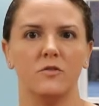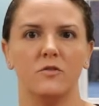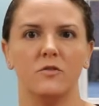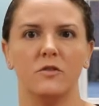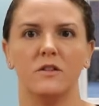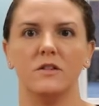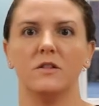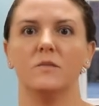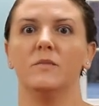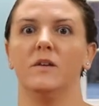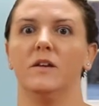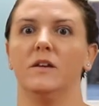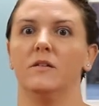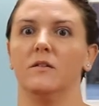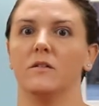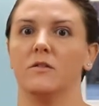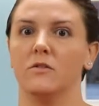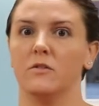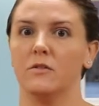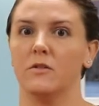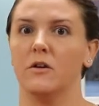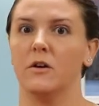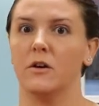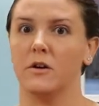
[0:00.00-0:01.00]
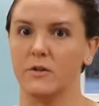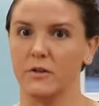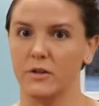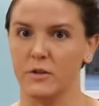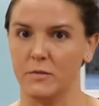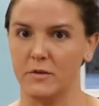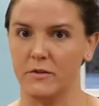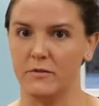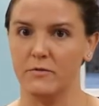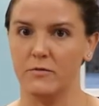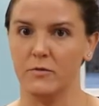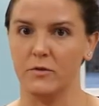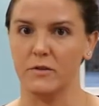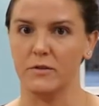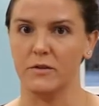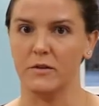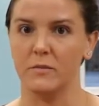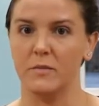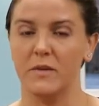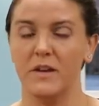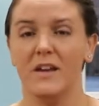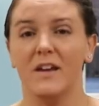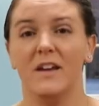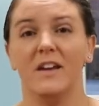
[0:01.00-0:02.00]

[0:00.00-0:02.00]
you need to make a good argument for them.